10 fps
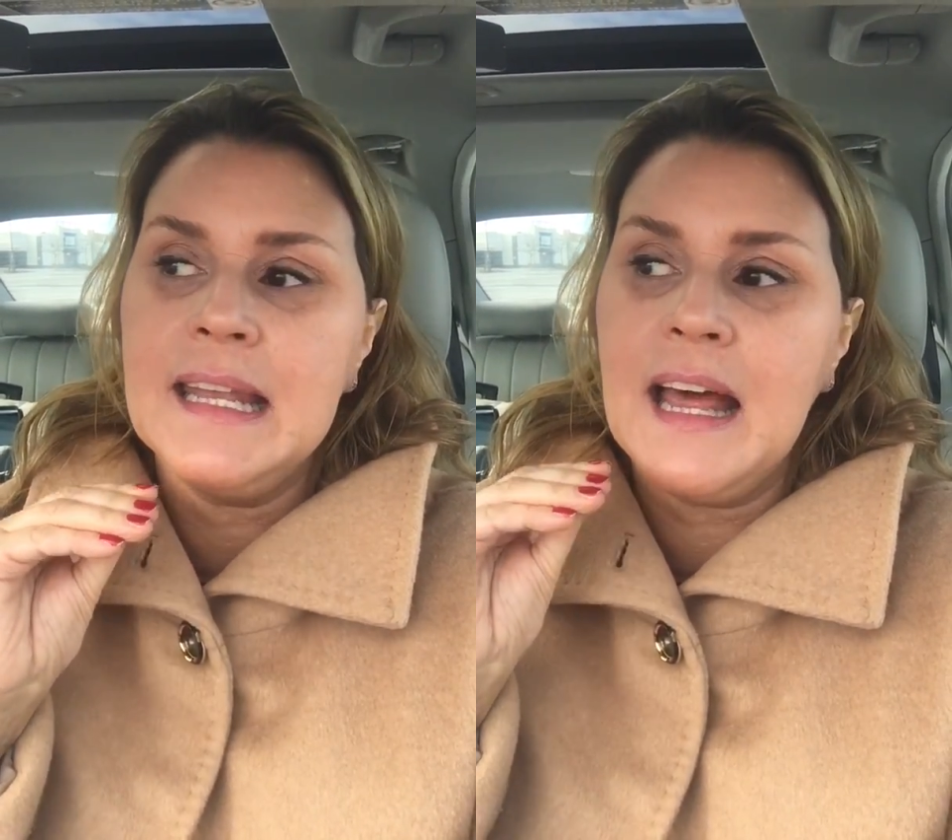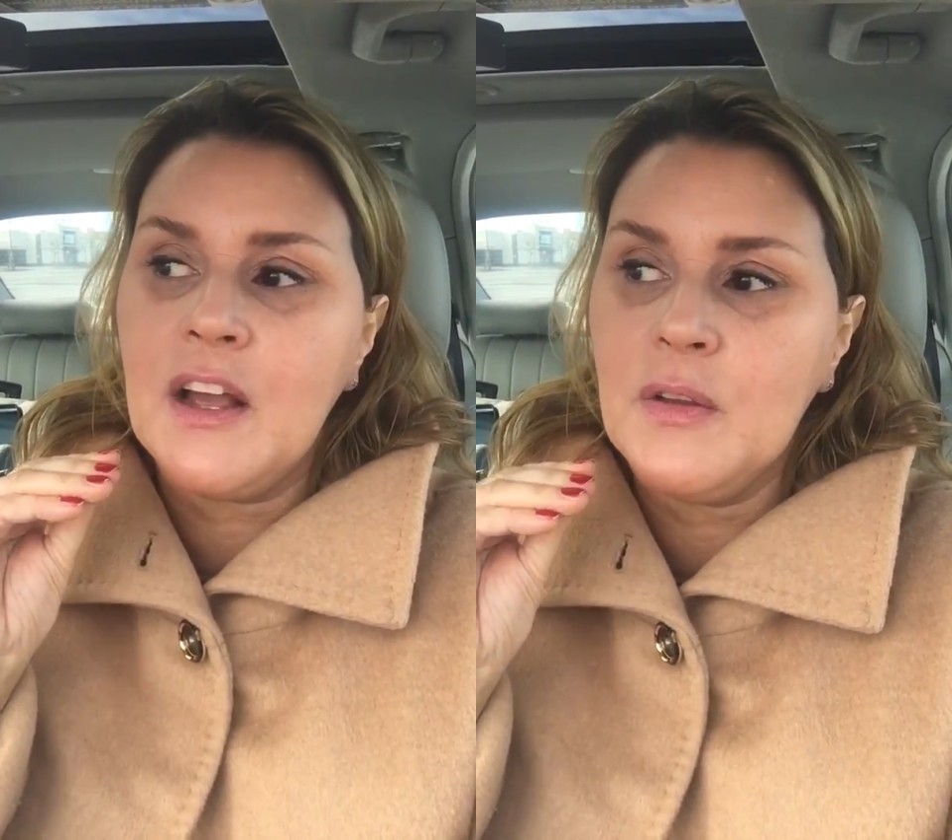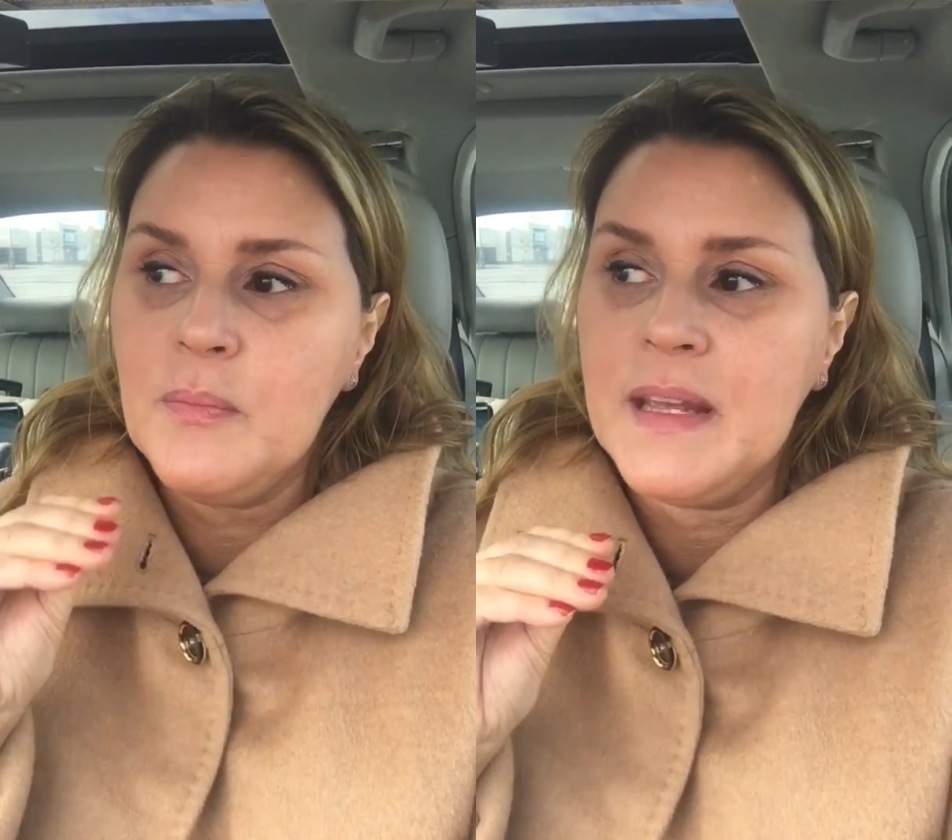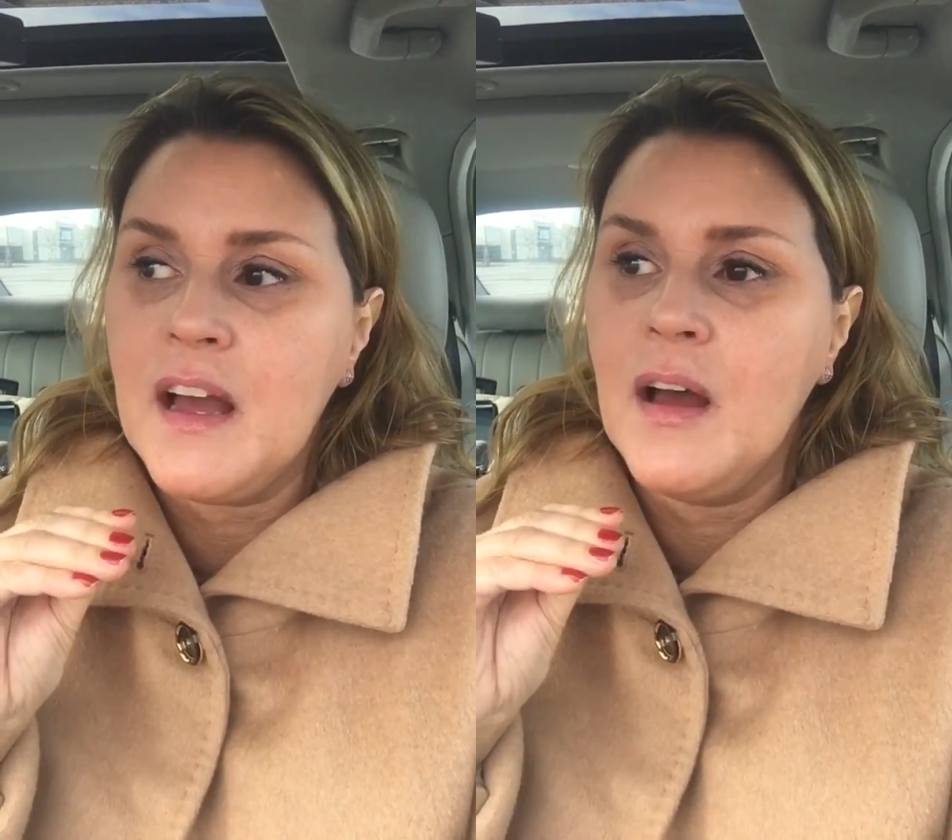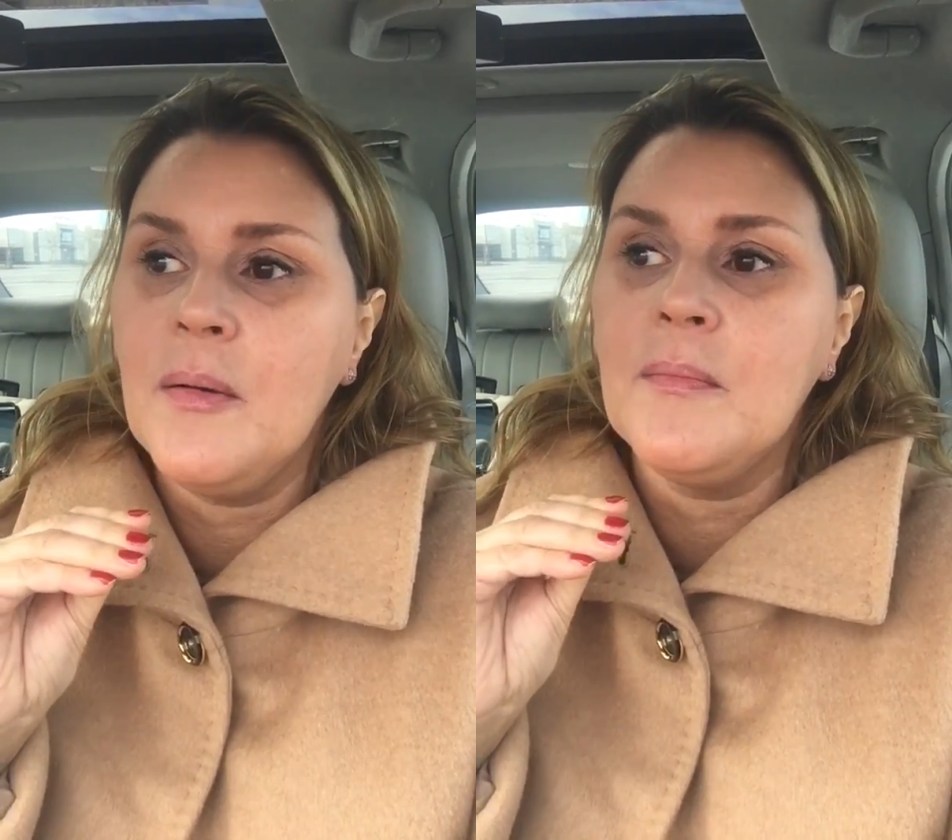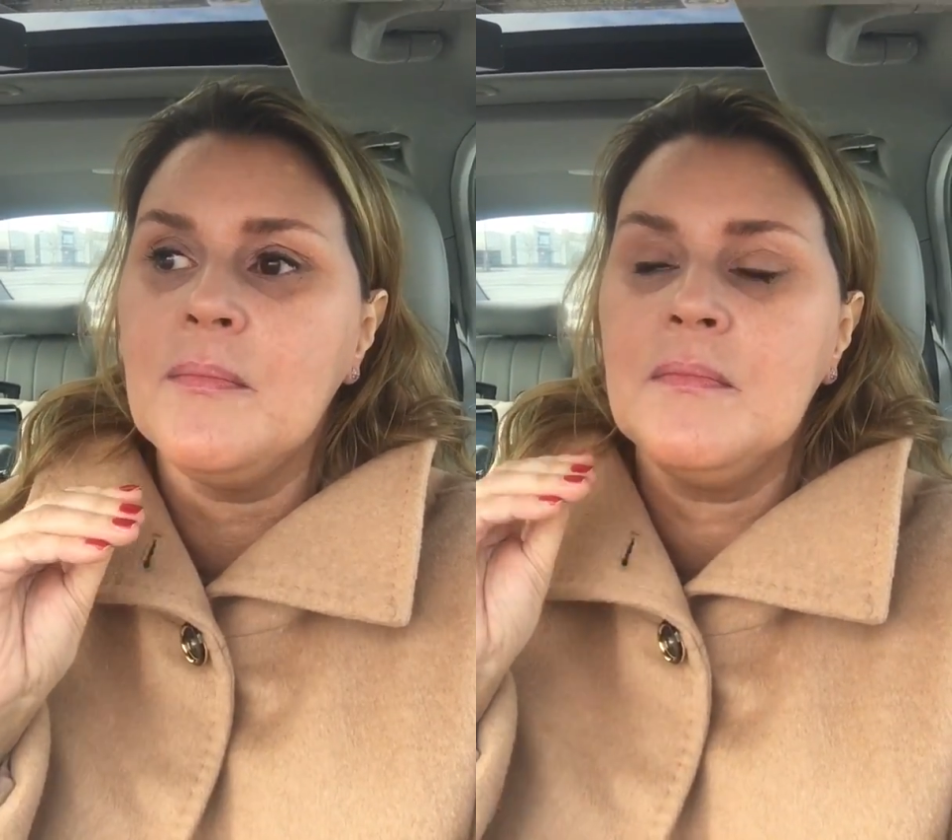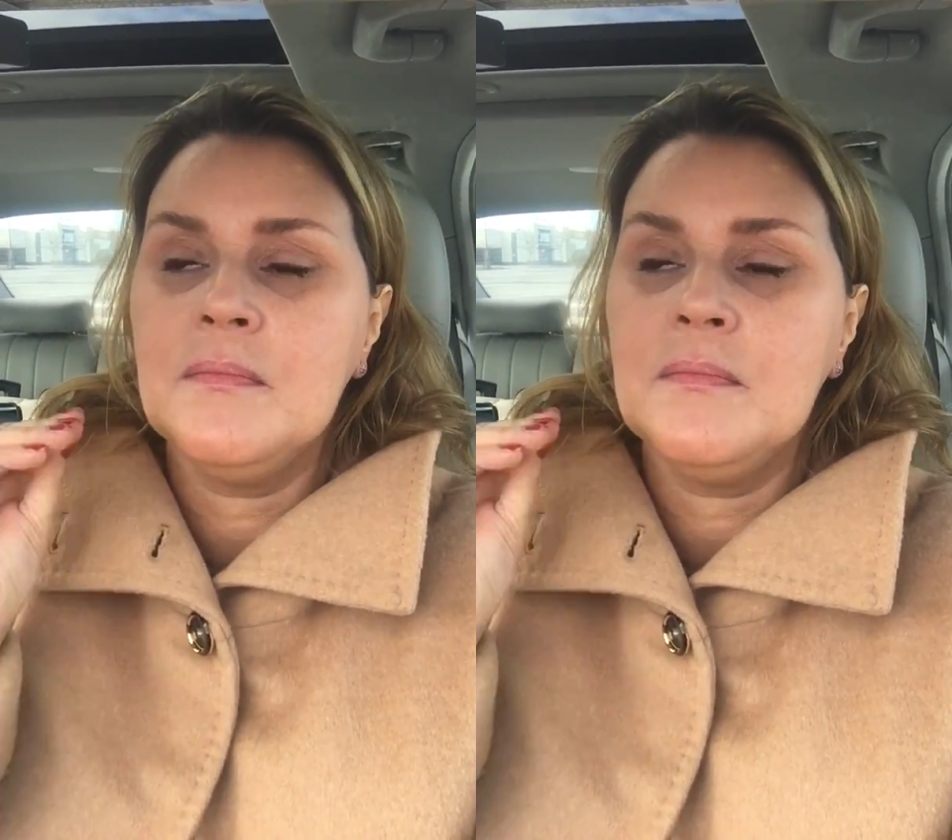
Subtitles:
that could become,